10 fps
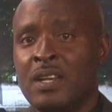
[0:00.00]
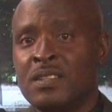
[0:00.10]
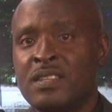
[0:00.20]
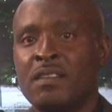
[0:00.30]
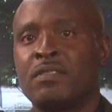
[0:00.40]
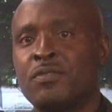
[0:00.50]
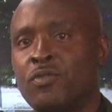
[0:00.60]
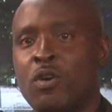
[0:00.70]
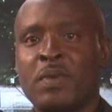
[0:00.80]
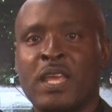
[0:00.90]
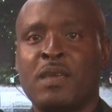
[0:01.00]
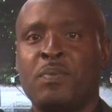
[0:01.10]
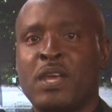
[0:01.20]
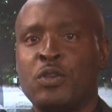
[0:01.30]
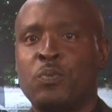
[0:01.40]
Several former
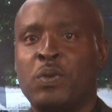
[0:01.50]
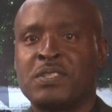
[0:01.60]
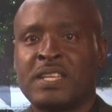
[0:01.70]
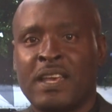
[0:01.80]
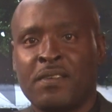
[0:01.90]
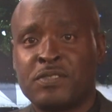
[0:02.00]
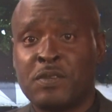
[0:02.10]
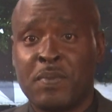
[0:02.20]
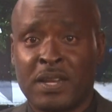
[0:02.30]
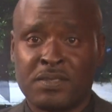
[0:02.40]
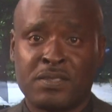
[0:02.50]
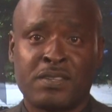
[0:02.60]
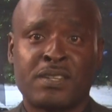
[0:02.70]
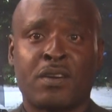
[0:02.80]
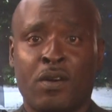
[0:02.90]
APNU plus AFC
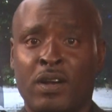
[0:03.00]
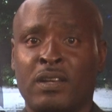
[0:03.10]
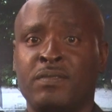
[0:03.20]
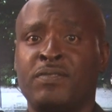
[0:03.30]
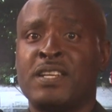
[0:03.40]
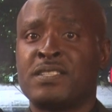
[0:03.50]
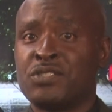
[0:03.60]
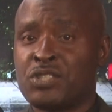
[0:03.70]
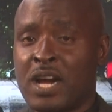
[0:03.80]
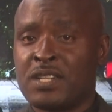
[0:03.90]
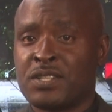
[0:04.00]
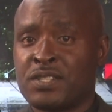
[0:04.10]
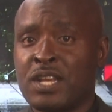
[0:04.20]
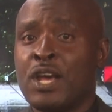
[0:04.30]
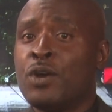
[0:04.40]
ministers are currently facing charges